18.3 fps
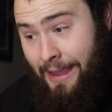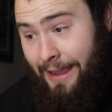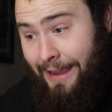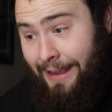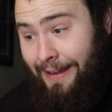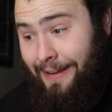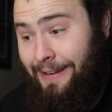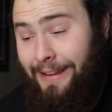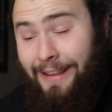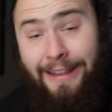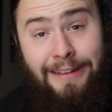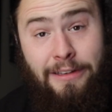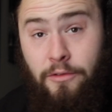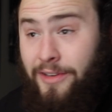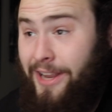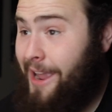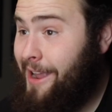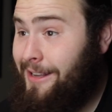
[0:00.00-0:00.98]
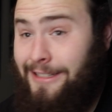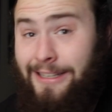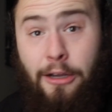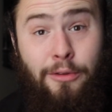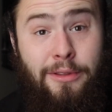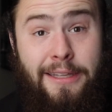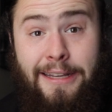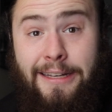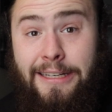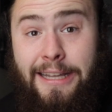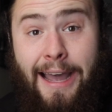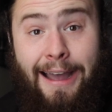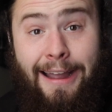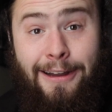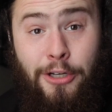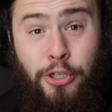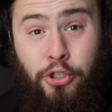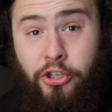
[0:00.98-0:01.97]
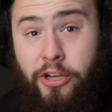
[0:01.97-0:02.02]
and he takes out the
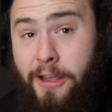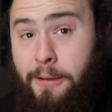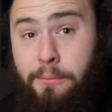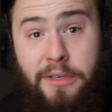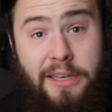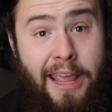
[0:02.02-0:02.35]
entire ship,